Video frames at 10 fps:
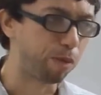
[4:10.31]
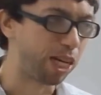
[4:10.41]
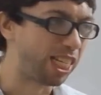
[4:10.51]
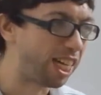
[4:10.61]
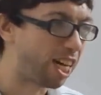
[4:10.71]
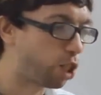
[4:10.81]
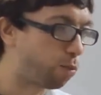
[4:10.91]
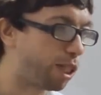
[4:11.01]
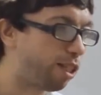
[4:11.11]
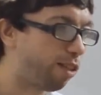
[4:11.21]
but it's not
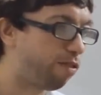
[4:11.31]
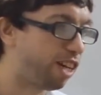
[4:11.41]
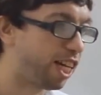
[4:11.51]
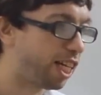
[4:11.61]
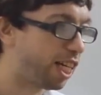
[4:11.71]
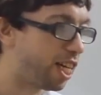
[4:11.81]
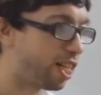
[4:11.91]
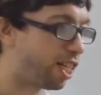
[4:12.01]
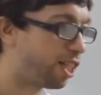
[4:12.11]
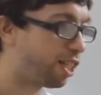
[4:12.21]
specific.
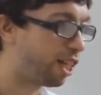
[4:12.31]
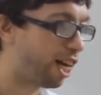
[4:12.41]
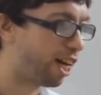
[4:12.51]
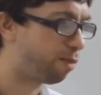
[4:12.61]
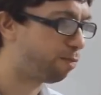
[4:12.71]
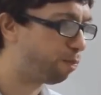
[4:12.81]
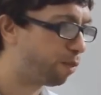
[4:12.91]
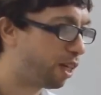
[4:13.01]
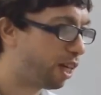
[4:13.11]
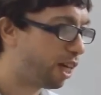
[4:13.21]
It's just
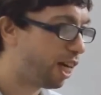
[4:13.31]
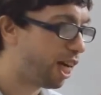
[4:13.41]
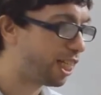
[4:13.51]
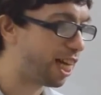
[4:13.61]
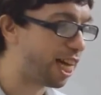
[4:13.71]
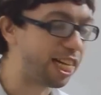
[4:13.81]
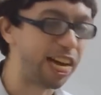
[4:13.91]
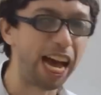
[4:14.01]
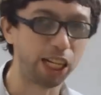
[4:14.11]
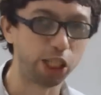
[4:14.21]
it's like
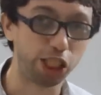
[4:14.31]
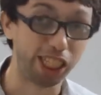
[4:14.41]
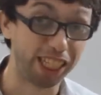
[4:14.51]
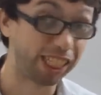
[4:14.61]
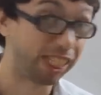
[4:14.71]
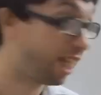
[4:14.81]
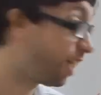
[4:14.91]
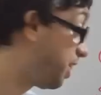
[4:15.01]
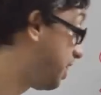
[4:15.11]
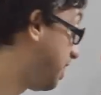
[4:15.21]
an accident.
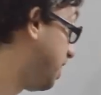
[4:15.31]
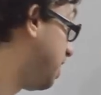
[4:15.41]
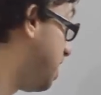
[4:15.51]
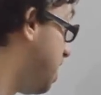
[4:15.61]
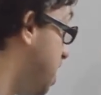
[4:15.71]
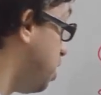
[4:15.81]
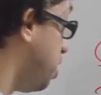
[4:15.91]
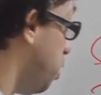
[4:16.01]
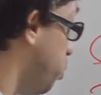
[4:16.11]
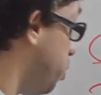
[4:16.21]

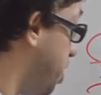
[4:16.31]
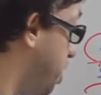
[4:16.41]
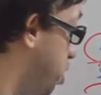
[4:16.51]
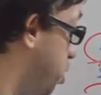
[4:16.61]
So